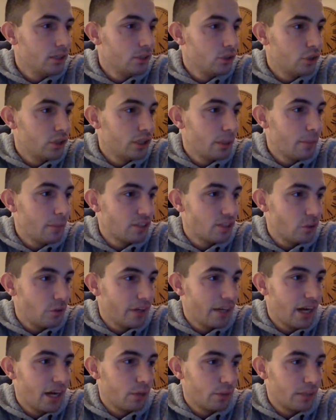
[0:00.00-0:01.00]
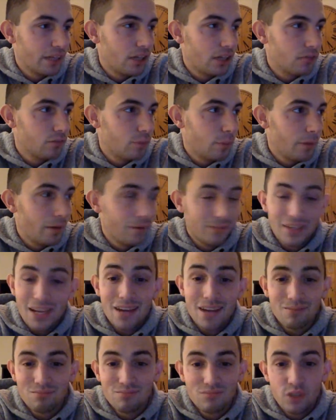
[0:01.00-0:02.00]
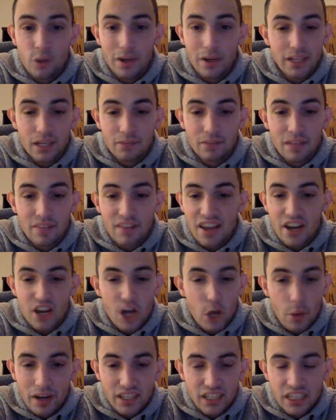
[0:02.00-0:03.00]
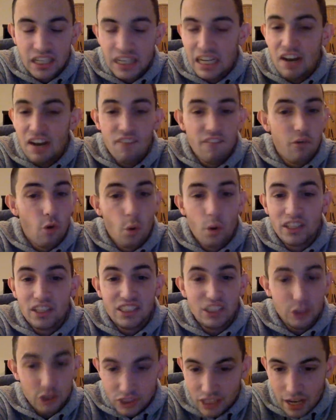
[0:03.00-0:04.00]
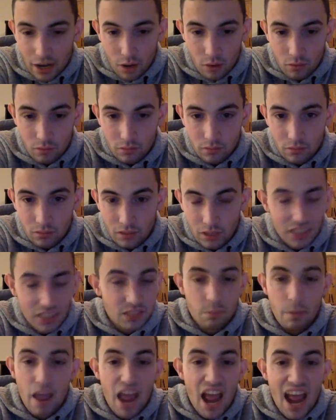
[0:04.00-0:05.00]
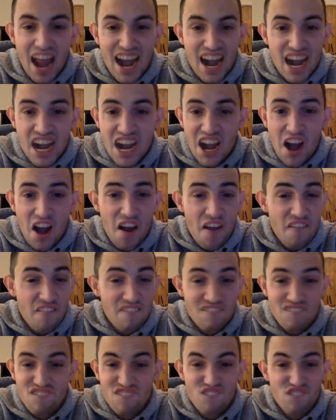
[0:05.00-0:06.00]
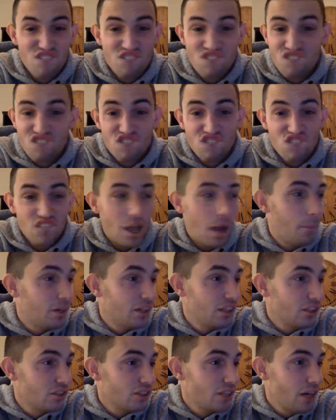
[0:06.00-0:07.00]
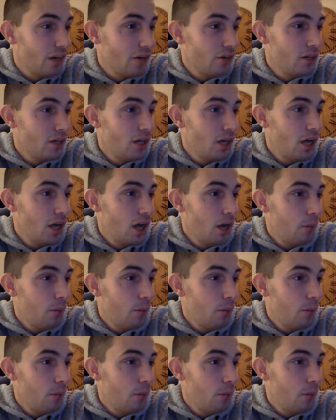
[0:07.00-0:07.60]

Notre Dame has no idea how to win college football. Yeah, no idea. They've had no idea for years now. It's been how many years now?